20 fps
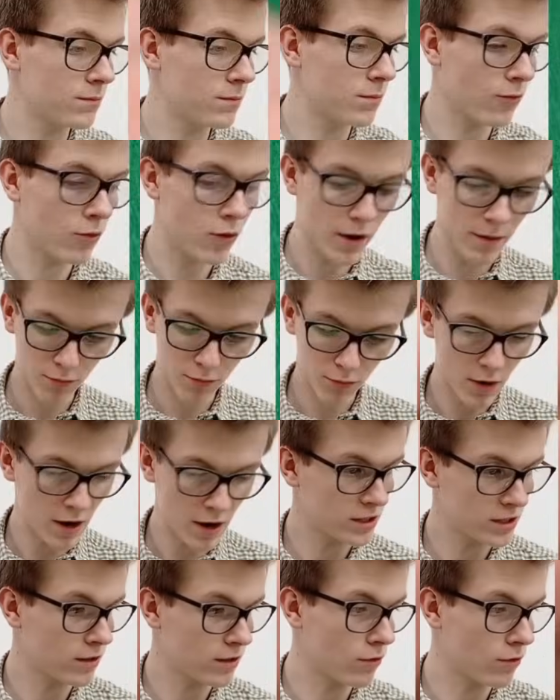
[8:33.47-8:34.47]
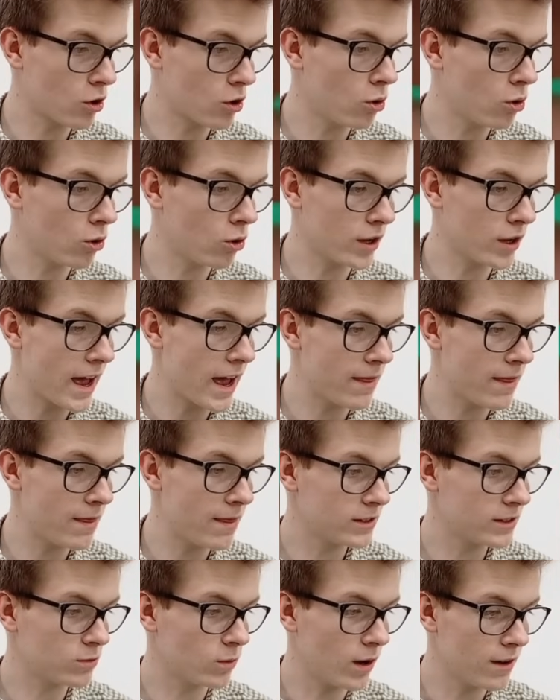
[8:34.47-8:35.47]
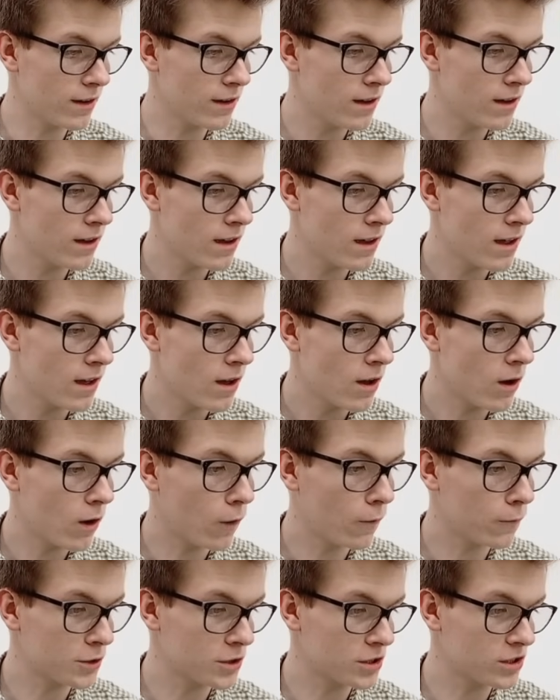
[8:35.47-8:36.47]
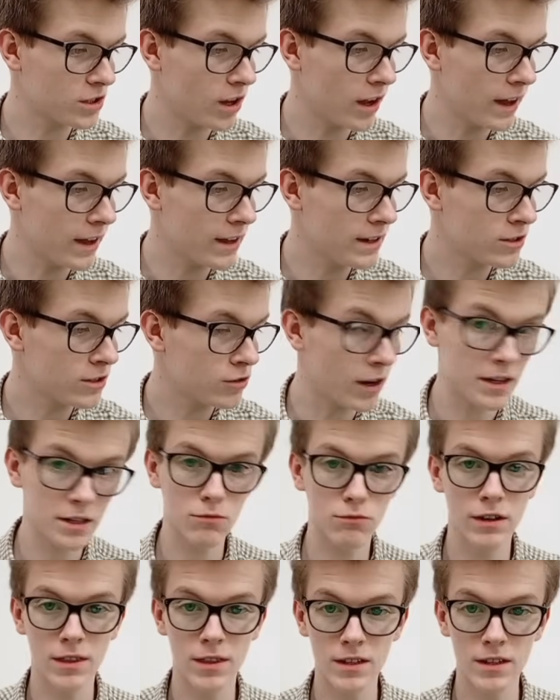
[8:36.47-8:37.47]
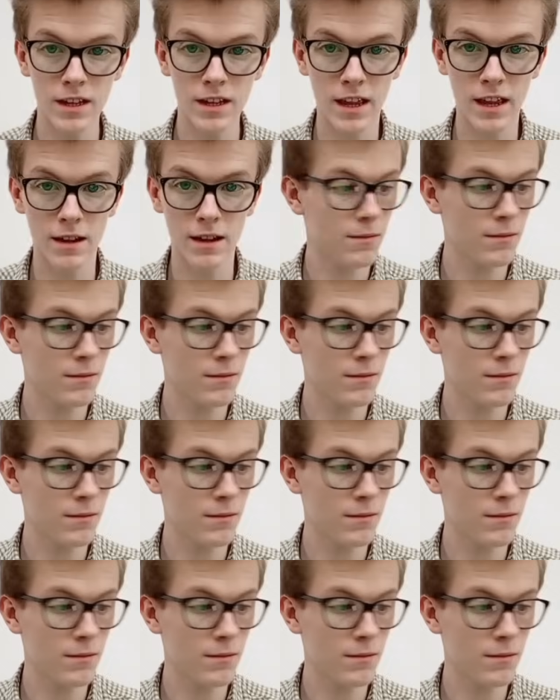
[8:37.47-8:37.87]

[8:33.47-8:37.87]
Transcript: I pressed to record, I had this one off to the side trying to read the date.